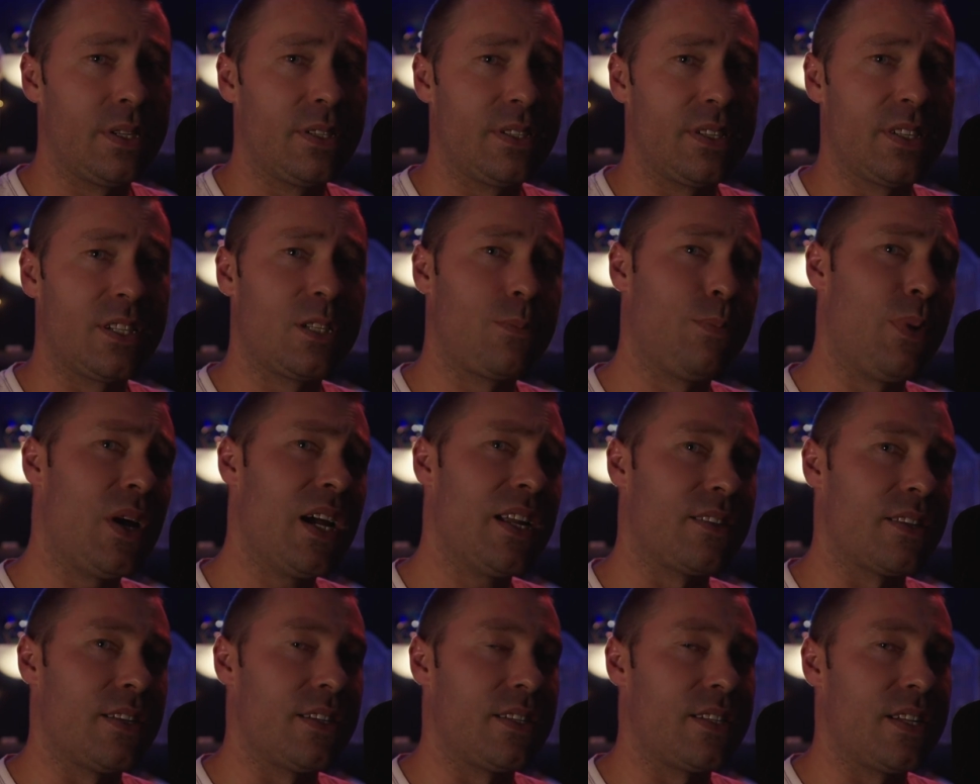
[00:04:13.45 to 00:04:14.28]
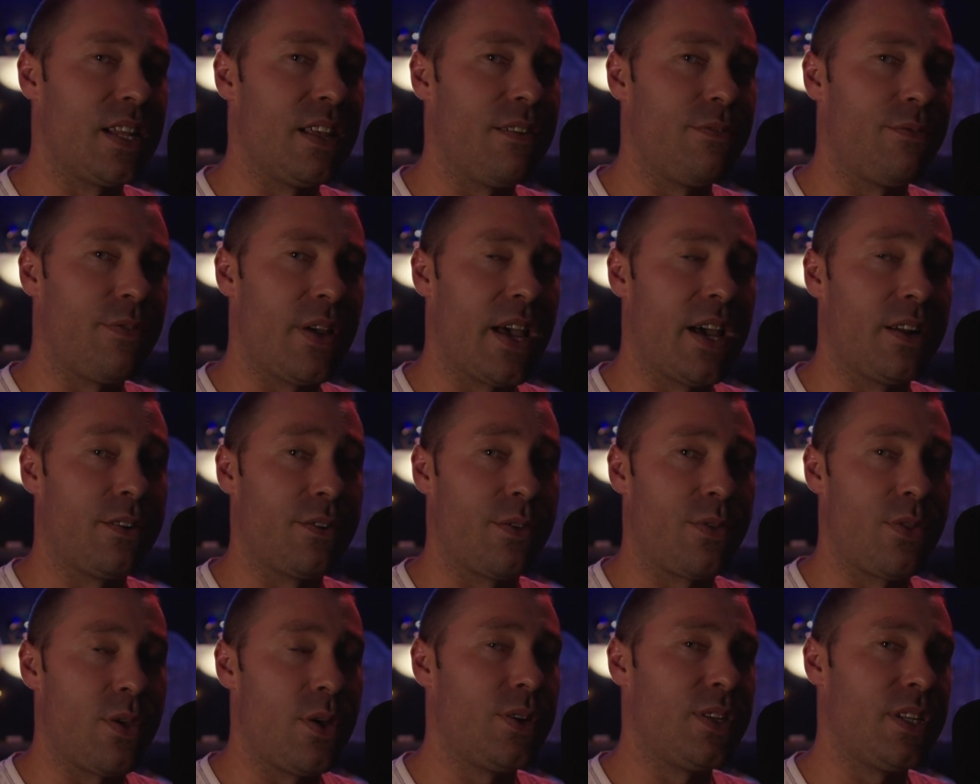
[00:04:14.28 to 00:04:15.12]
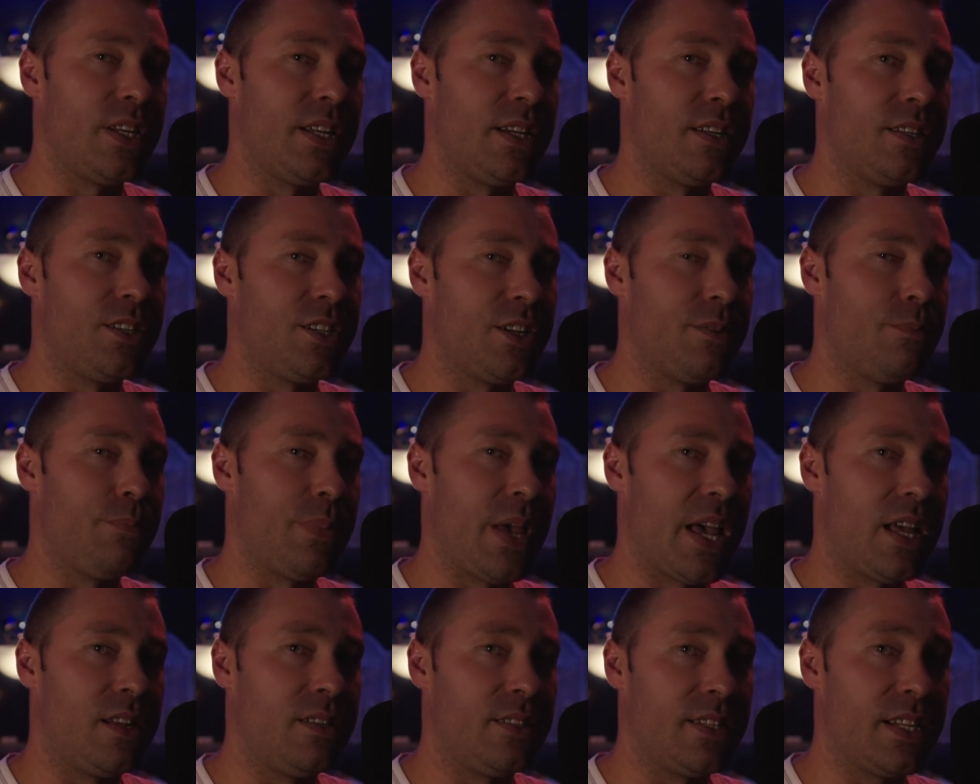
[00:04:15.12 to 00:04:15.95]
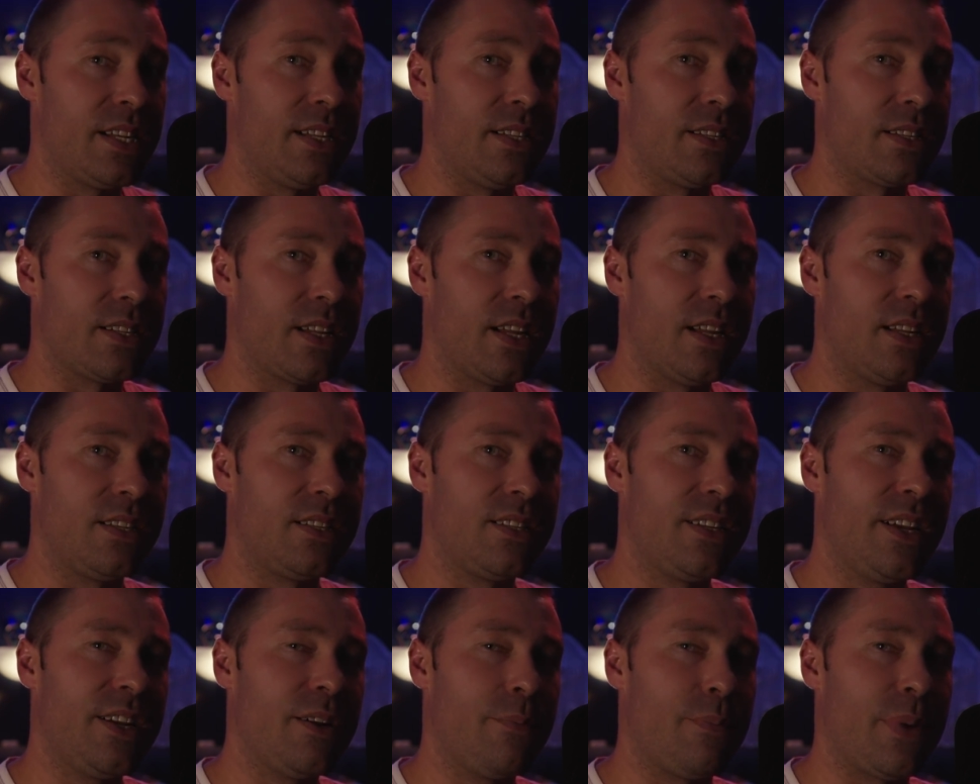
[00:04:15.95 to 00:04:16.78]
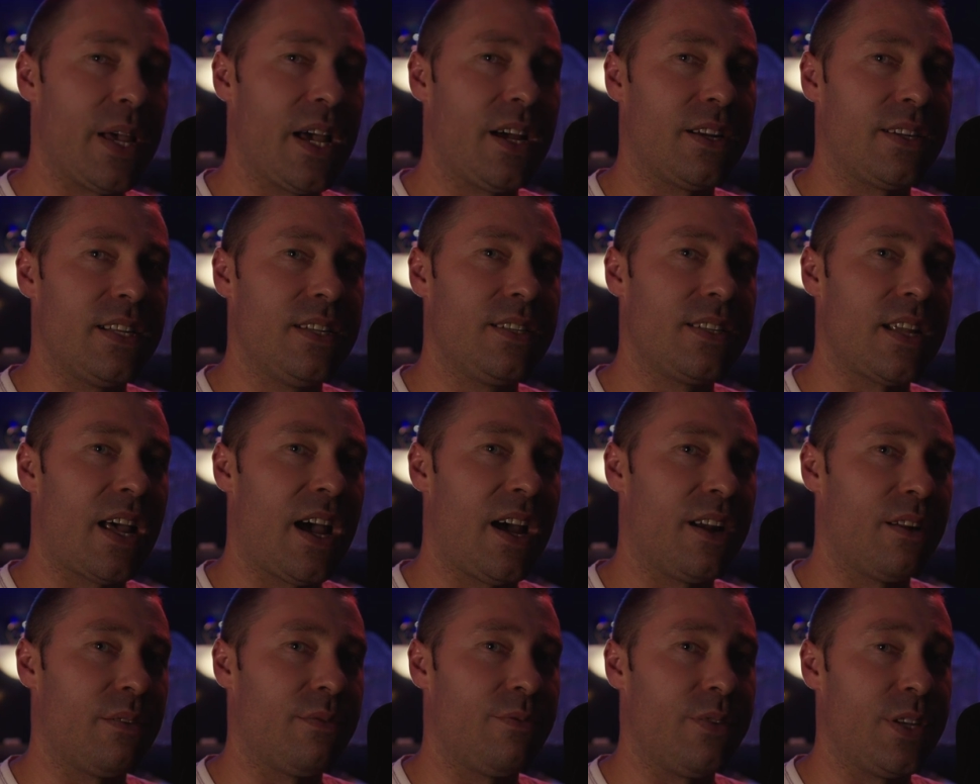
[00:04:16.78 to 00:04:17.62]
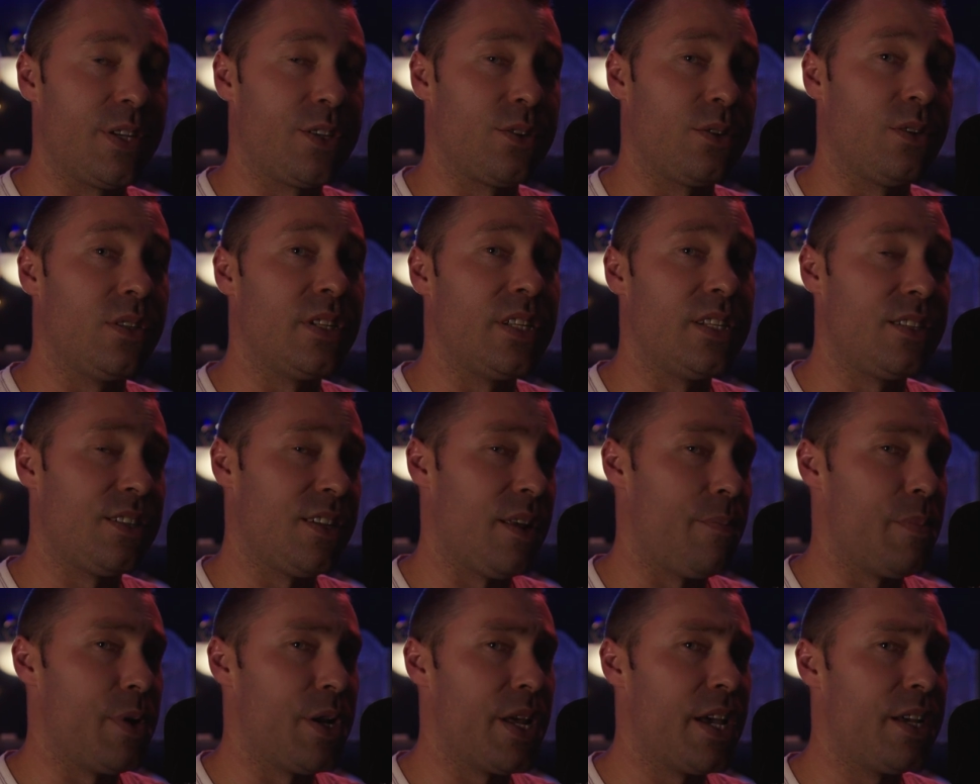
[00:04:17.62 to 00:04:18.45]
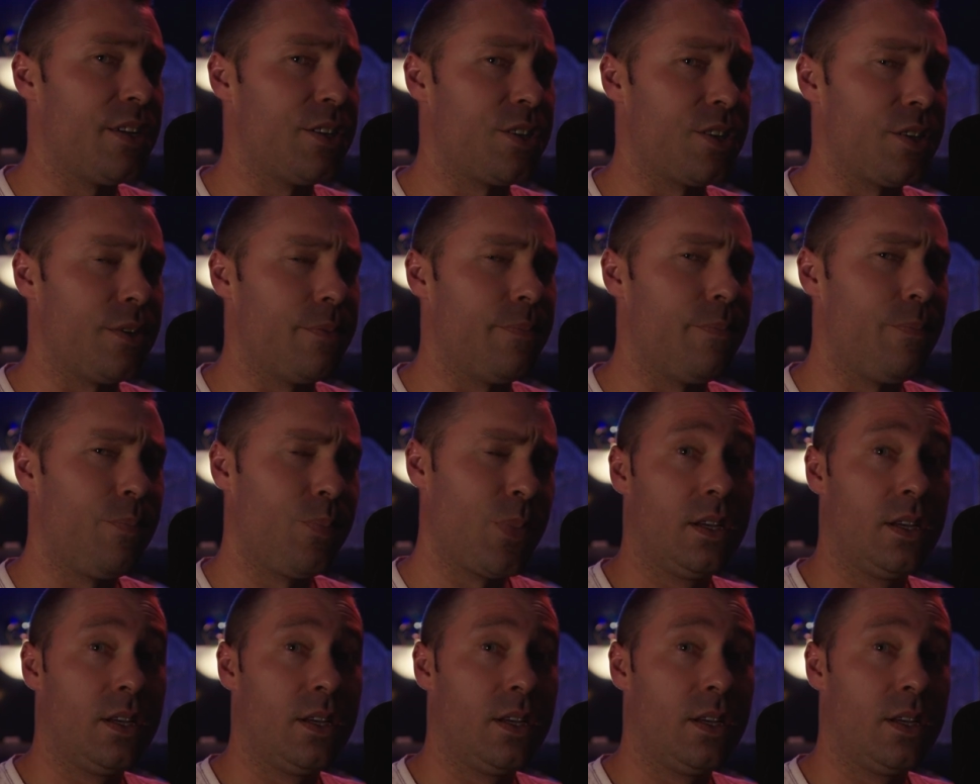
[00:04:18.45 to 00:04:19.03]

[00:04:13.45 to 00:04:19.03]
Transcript: Despite this, he found 13 chimpanzees and set about his artificial insemination.